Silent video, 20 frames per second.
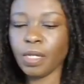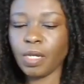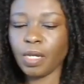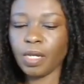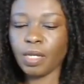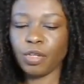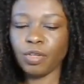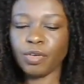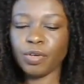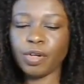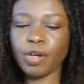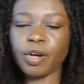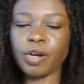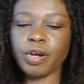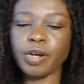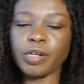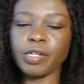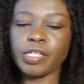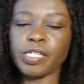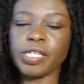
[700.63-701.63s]
Okay, your
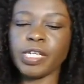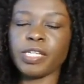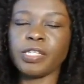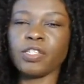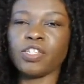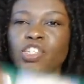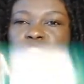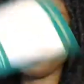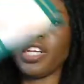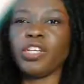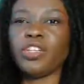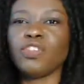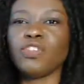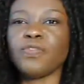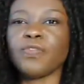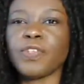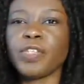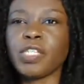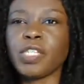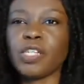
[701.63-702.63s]
card says change
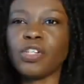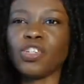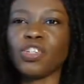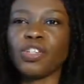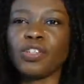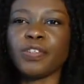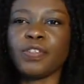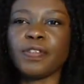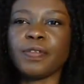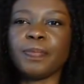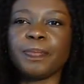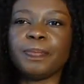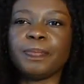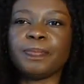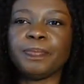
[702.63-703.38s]
physicians.